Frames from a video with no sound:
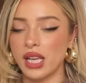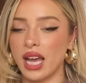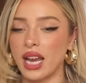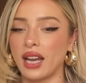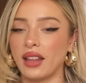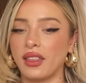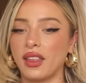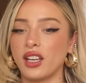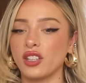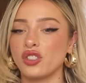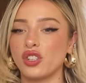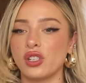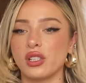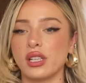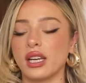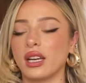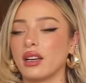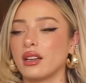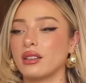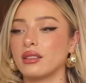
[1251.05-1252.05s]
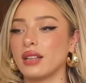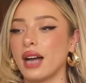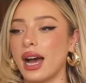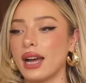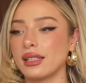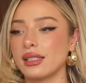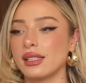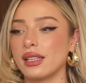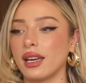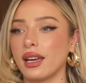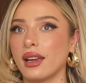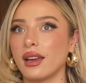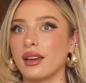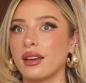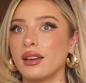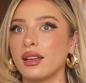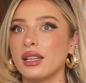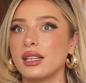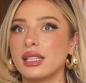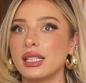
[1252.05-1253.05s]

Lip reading: And I think just like a classic,